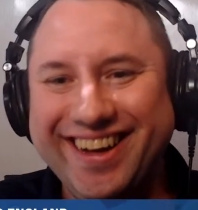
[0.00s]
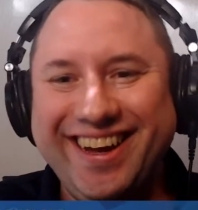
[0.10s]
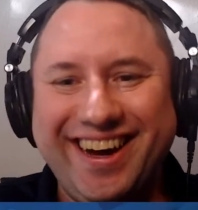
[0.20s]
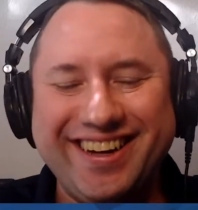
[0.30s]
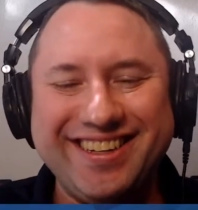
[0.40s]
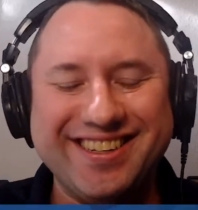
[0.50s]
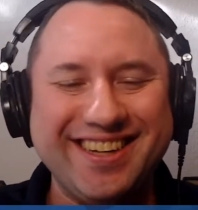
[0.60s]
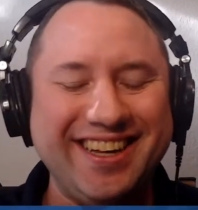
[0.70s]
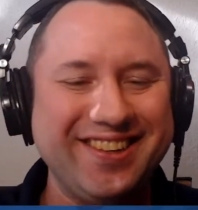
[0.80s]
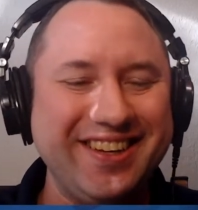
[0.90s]
uh, to
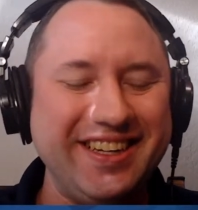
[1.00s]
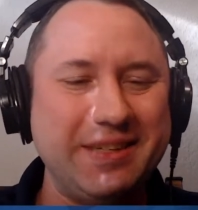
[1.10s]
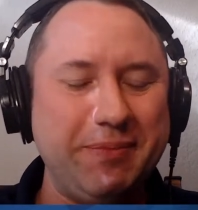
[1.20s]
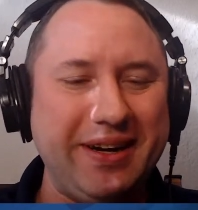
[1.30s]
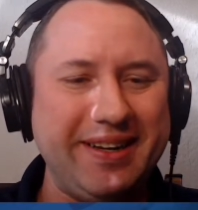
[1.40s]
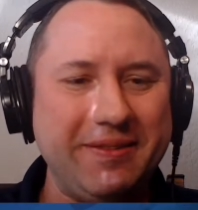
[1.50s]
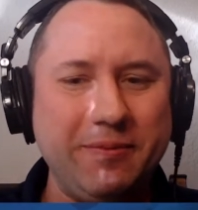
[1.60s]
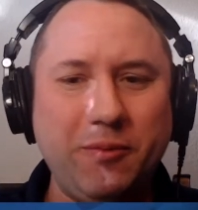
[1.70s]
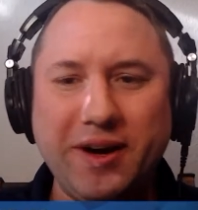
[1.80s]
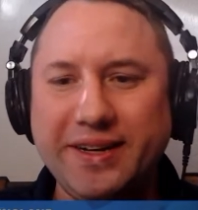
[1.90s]
say the least. But
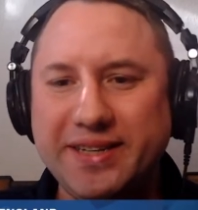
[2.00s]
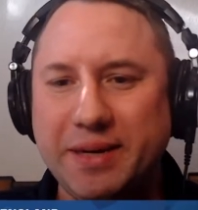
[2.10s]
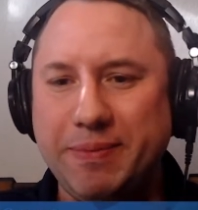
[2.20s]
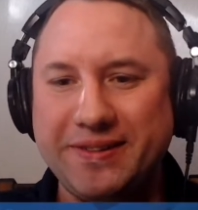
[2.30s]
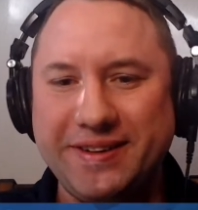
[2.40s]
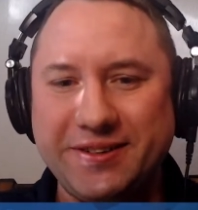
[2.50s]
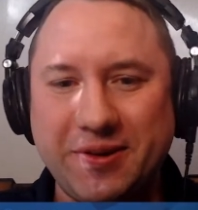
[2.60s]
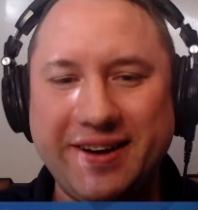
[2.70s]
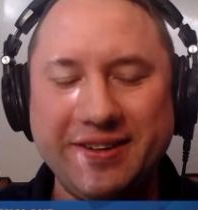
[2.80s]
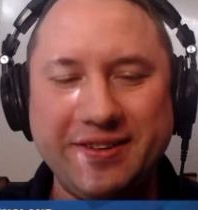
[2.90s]
what I typically
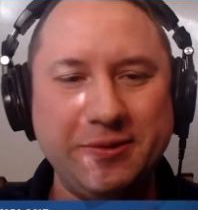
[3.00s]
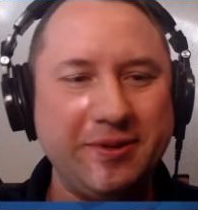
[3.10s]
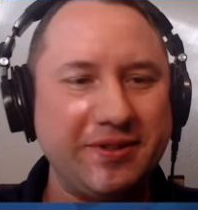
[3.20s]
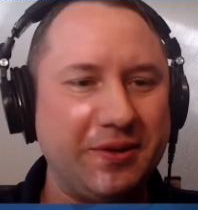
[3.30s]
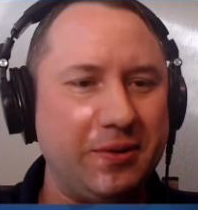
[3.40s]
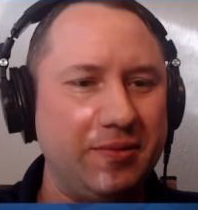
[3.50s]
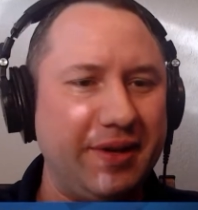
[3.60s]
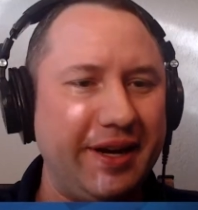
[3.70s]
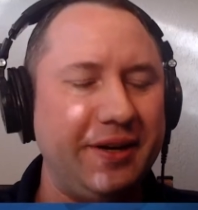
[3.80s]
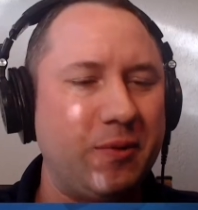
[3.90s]
try to do is hold
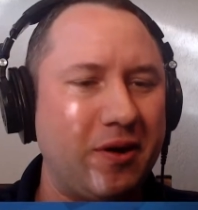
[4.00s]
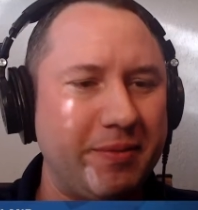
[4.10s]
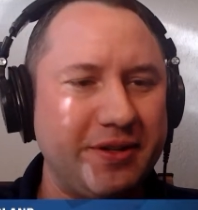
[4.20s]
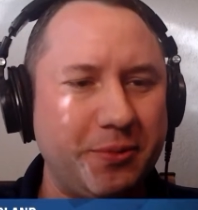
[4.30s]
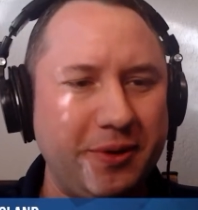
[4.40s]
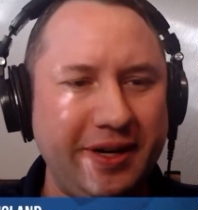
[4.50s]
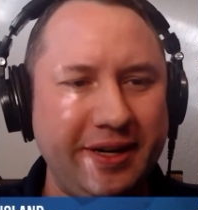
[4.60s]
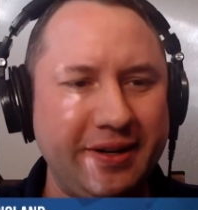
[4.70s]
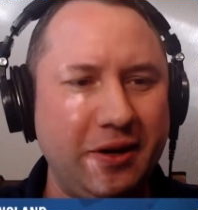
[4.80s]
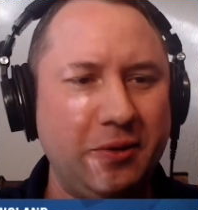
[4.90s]
anywhere
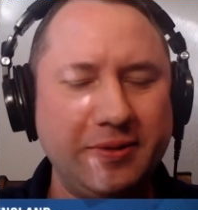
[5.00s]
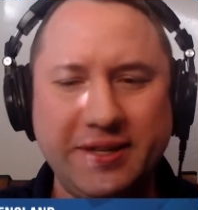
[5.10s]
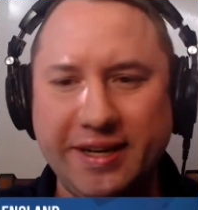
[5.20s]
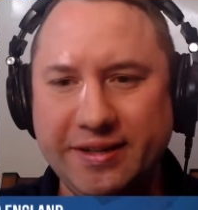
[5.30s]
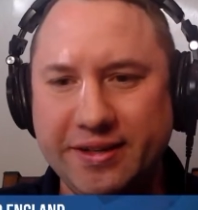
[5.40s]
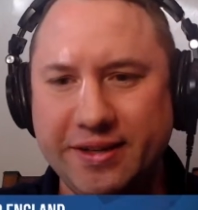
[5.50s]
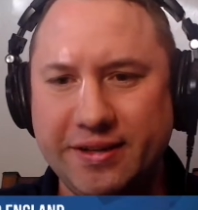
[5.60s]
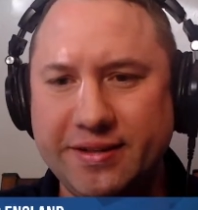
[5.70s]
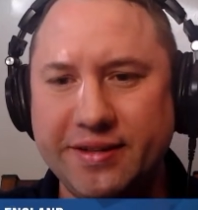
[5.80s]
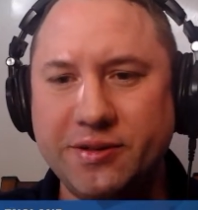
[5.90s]
between oh, ten
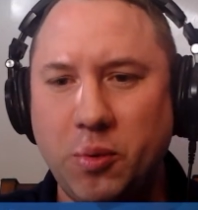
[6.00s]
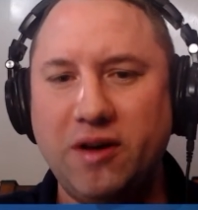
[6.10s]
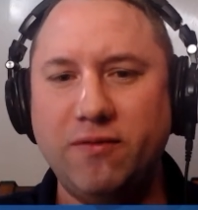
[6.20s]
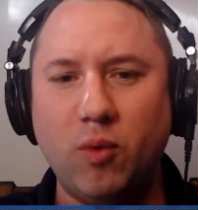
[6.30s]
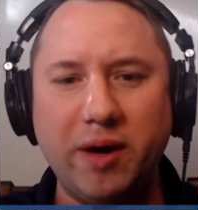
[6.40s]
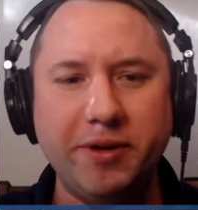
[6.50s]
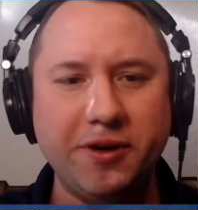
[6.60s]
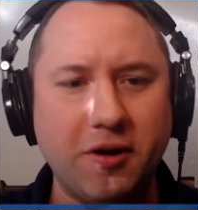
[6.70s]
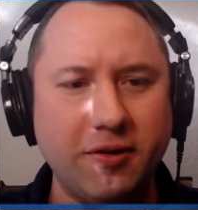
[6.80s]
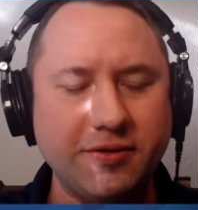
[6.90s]
to twelve
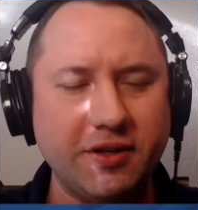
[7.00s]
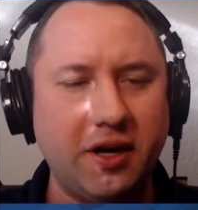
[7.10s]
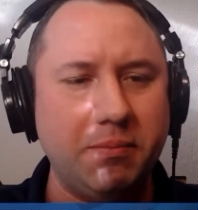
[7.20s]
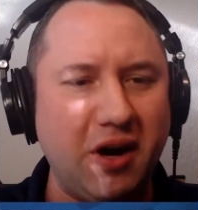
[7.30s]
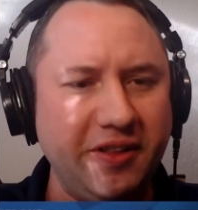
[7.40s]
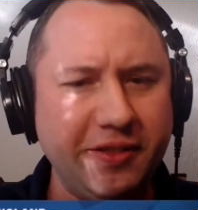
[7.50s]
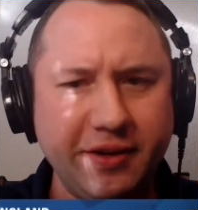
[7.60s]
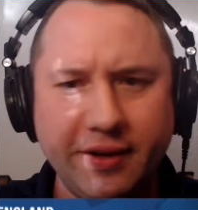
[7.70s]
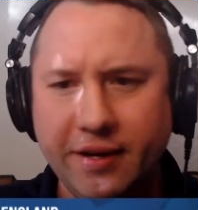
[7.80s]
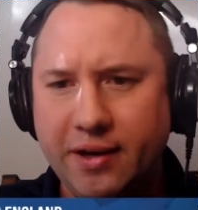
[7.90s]
webinars a month.
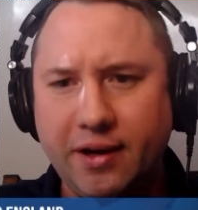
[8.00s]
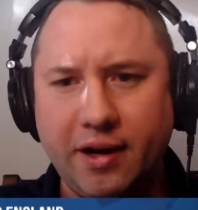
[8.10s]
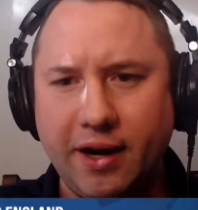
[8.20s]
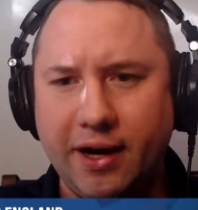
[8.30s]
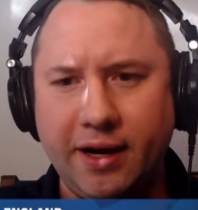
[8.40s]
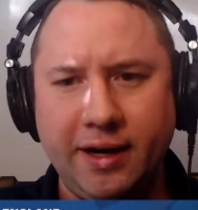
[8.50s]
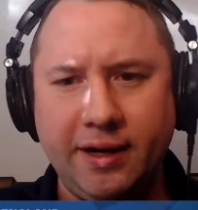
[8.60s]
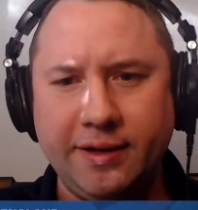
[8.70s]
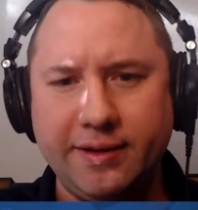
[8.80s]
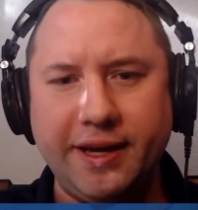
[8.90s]

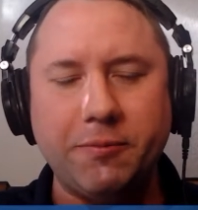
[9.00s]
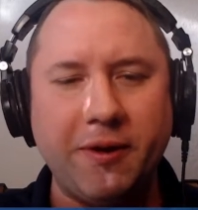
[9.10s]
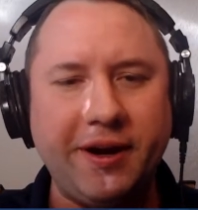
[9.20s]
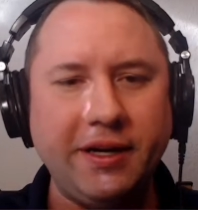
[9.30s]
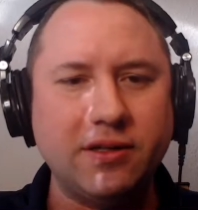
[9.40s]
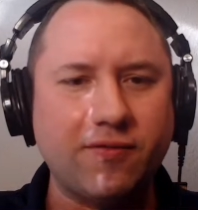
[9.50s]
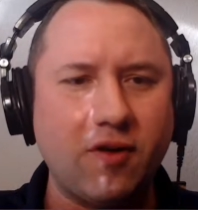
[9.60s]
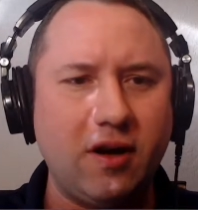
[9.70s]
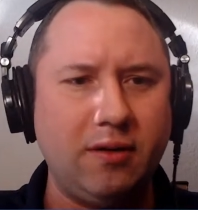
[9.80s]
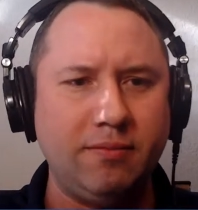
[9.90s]
And they range
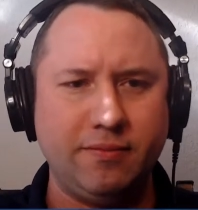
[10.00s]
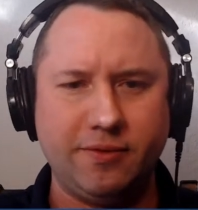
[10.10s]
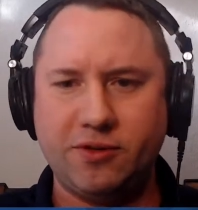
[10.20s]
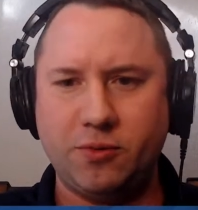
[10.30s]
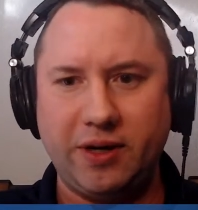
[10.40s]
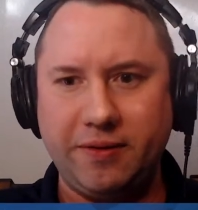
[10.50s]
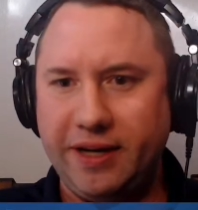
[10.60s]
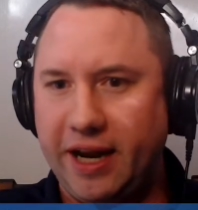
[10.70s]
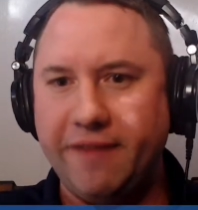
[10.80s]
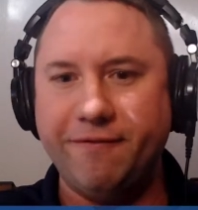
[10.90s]
from strictly
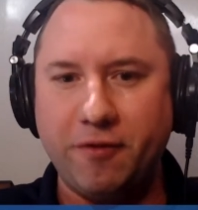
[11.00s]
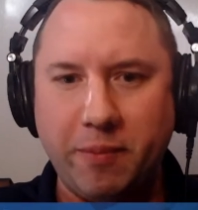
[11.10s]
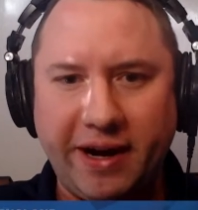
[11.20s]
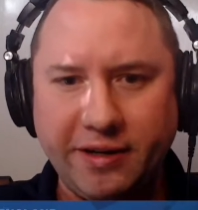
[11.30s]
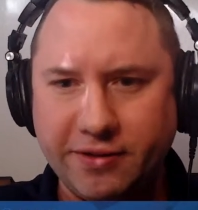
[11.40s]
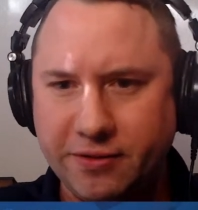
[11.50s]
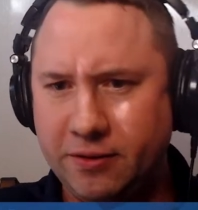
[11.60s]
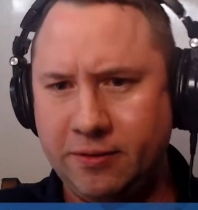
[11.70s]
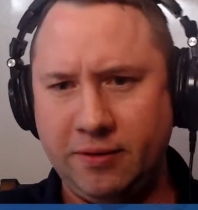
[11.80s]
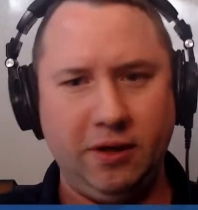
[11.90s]
informational,